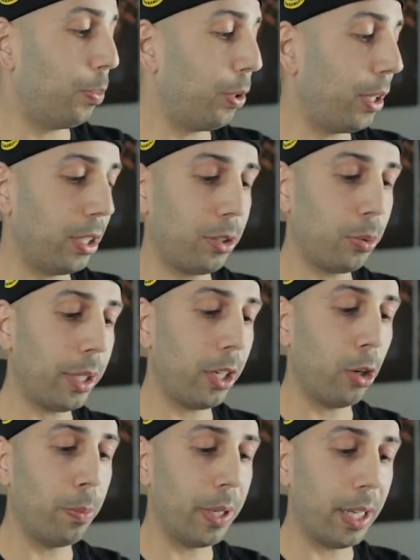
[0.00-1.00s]
pretty sweet
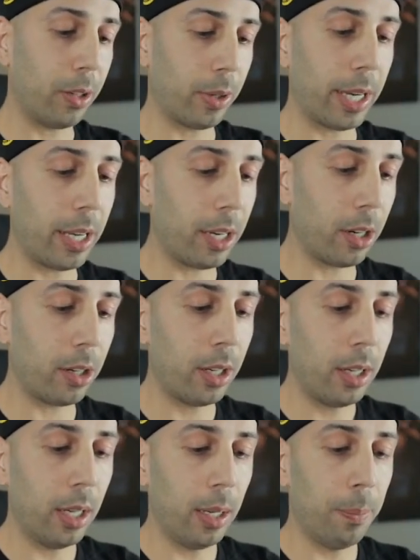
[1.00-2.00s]
opening right here.
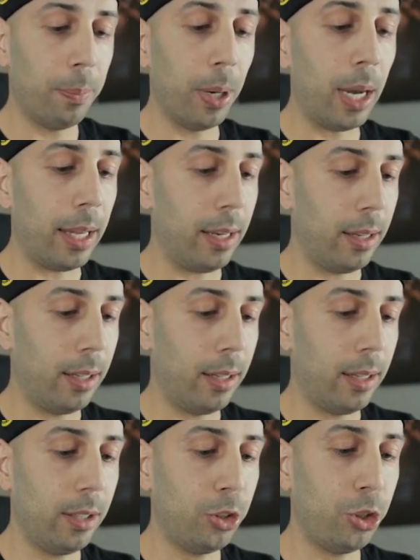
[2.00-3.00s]
But
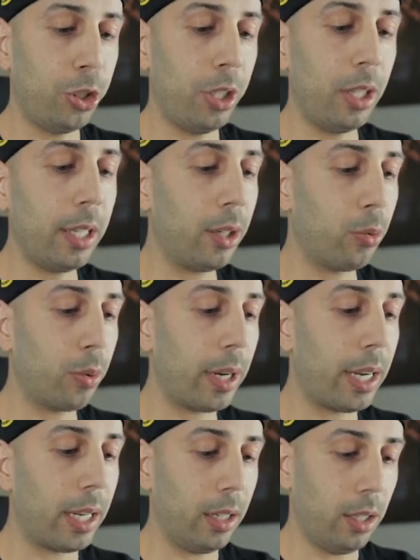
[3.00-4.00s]
Chilling
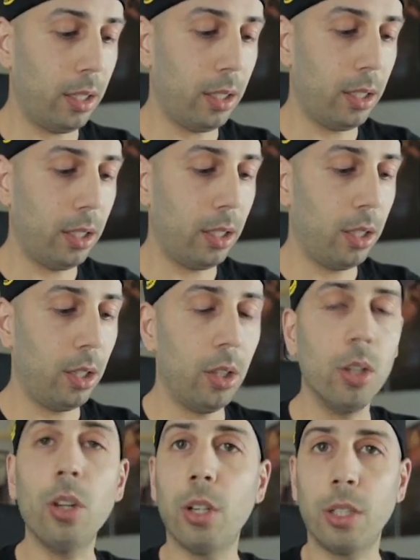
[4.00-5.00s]
Rain
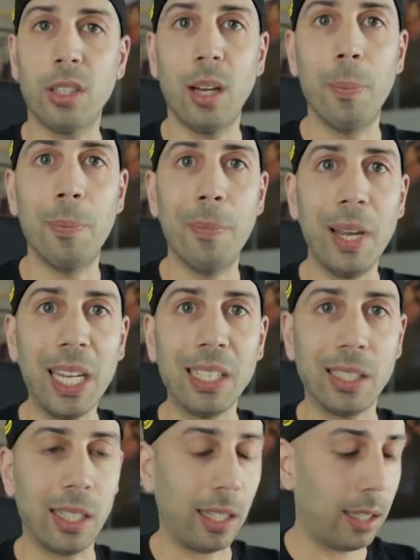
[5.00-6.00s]
looks
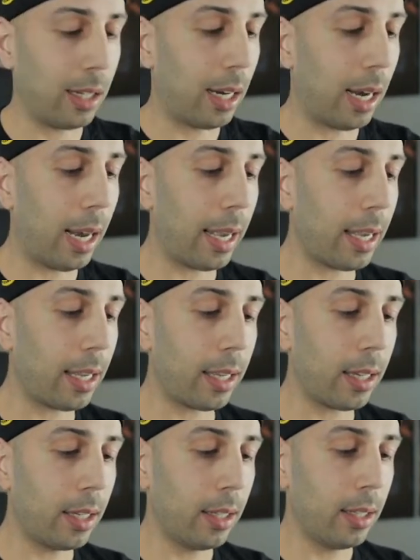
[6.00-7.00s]
amazing. I